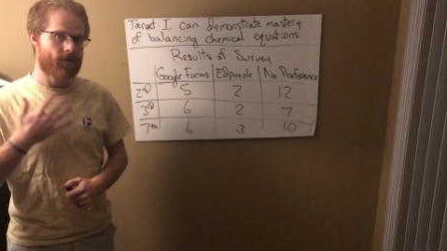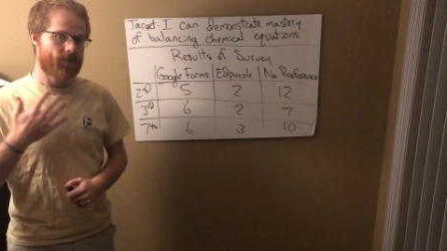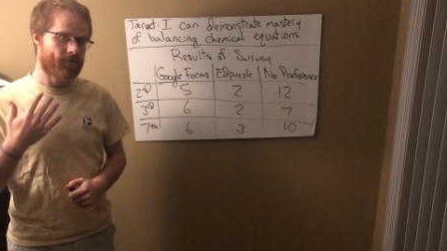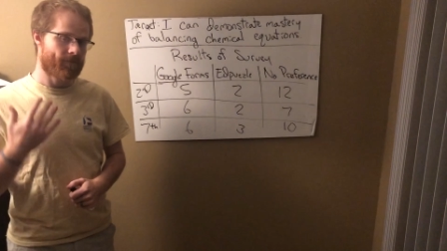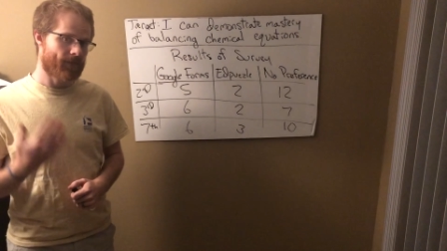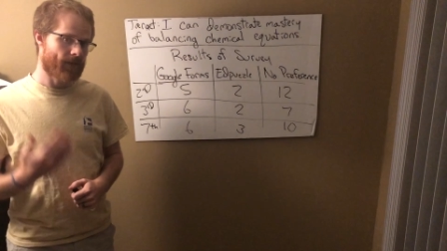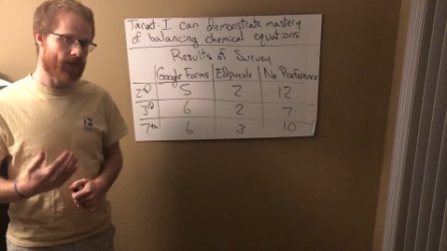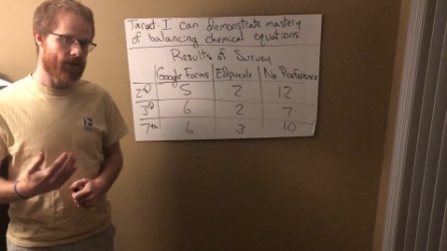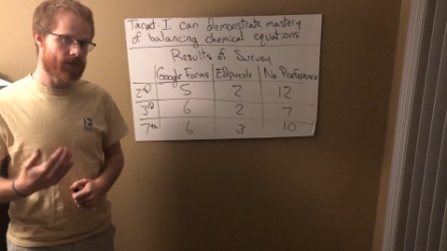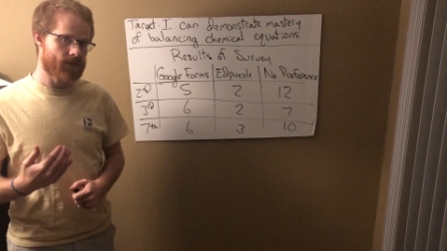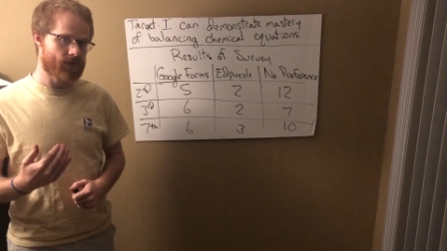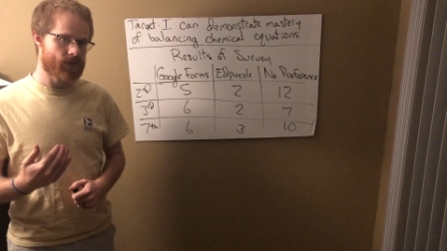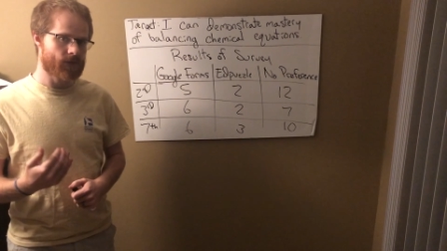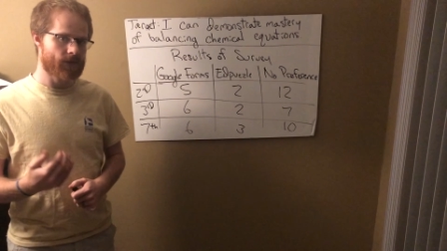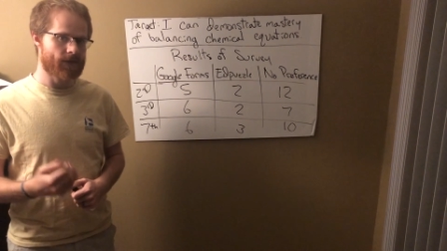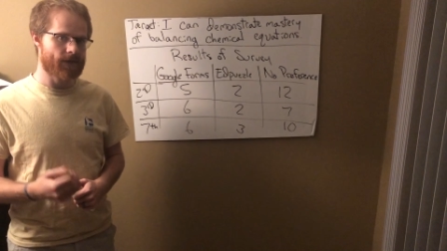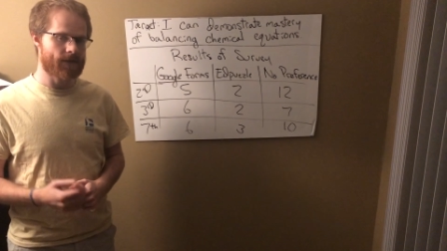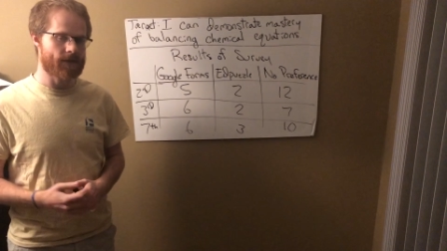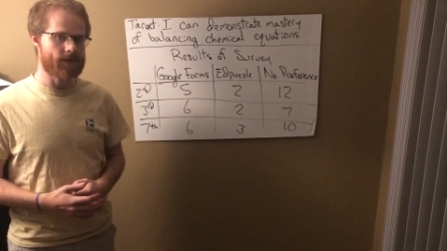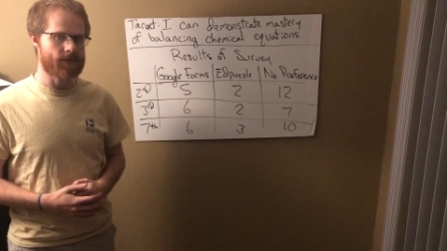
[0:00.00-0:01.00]

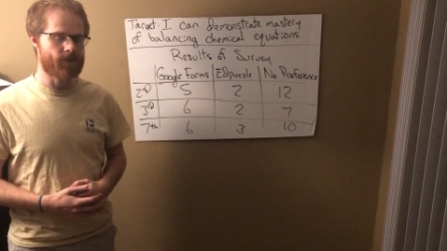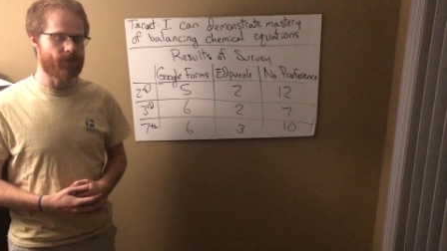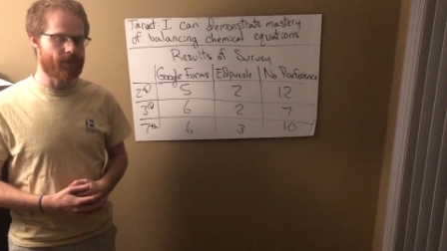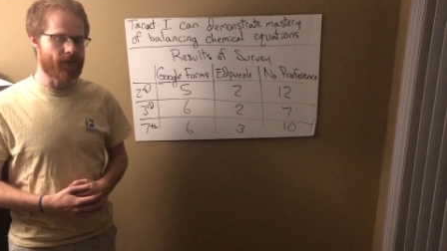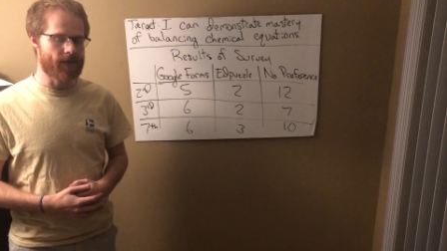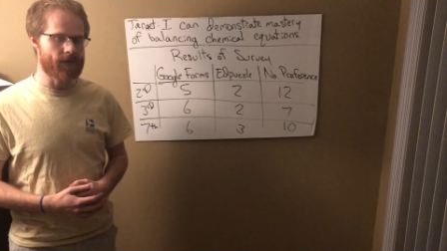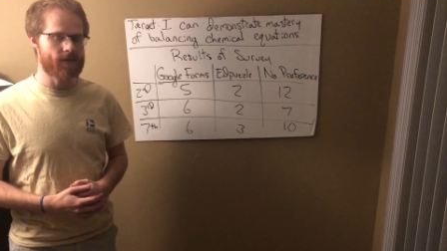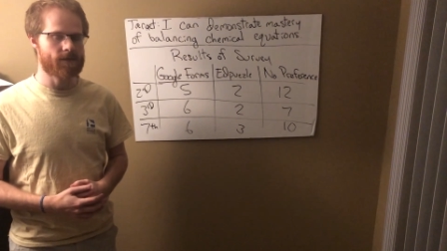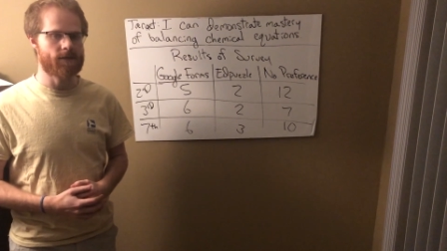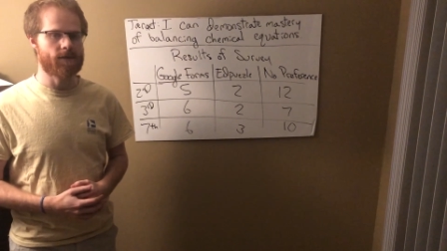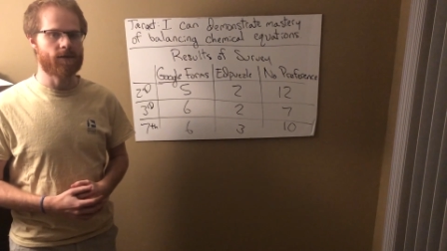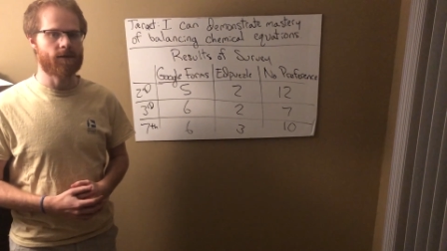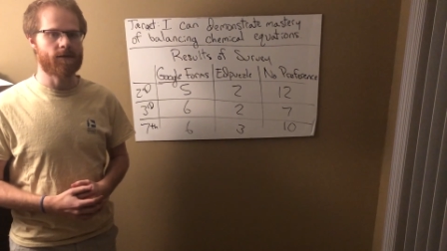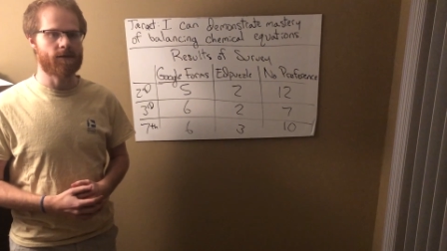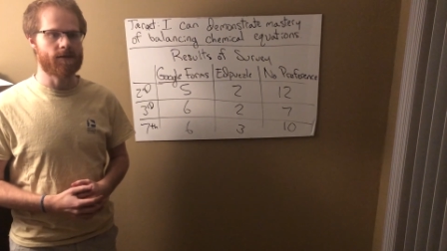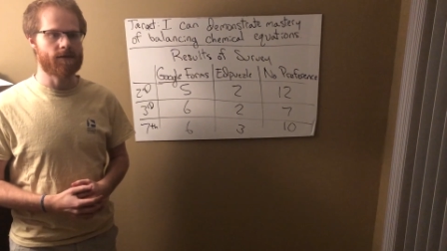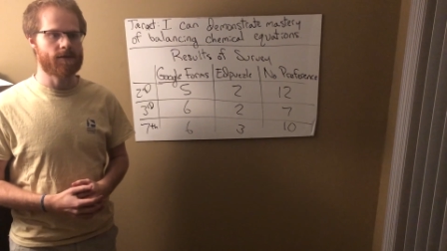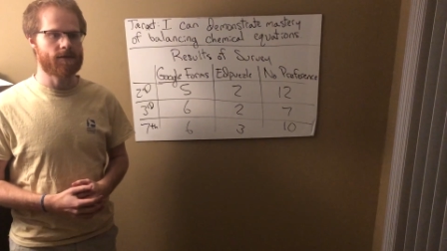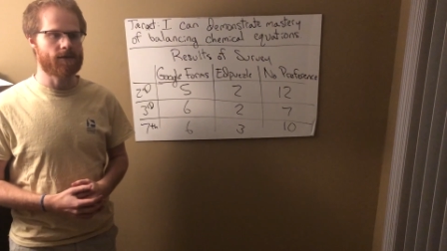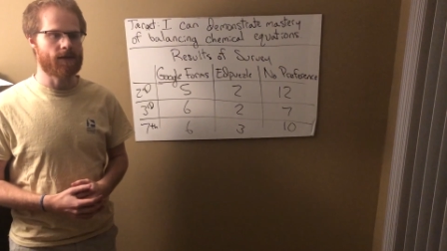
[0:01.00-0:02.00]
mastery is
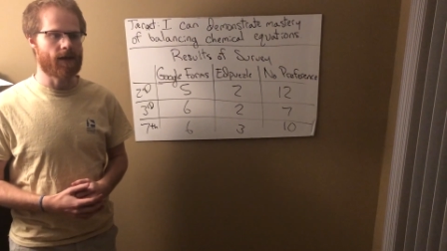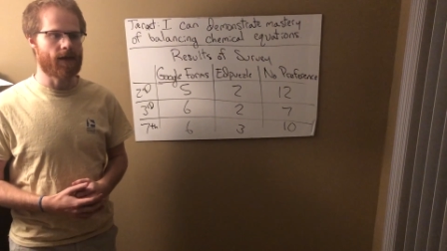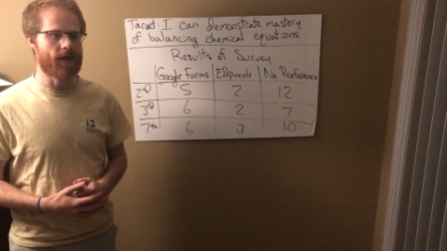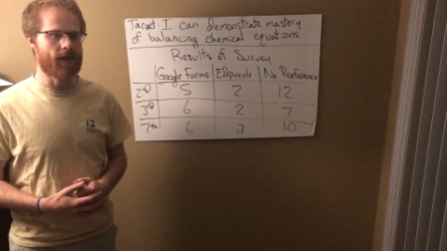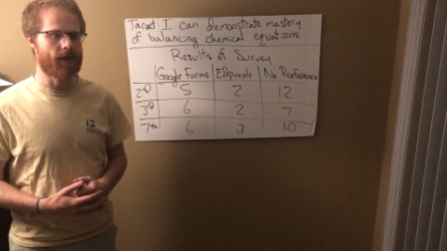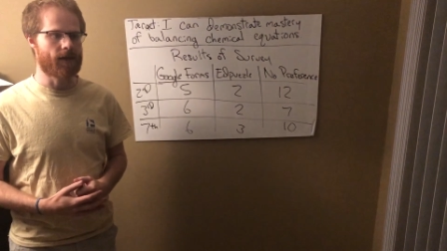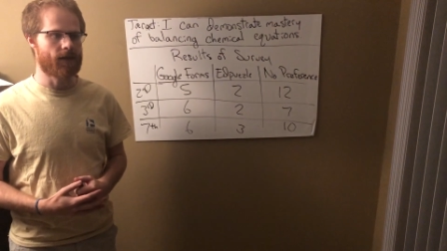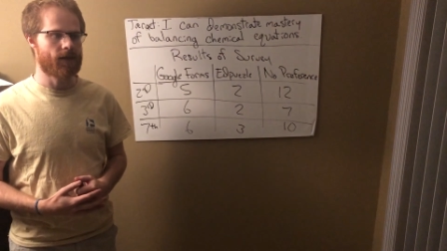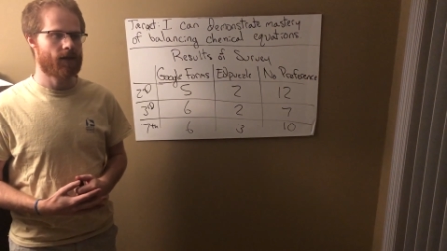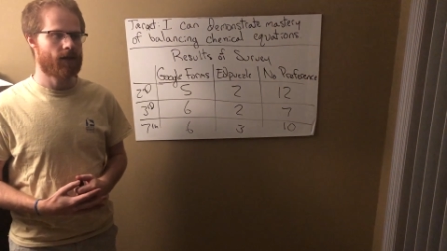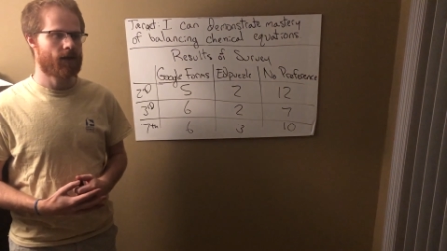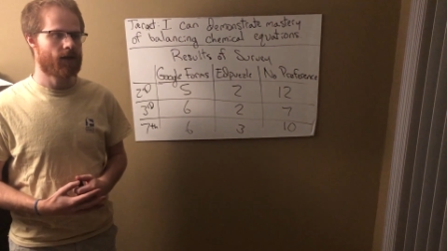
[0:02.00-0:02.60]
basically saying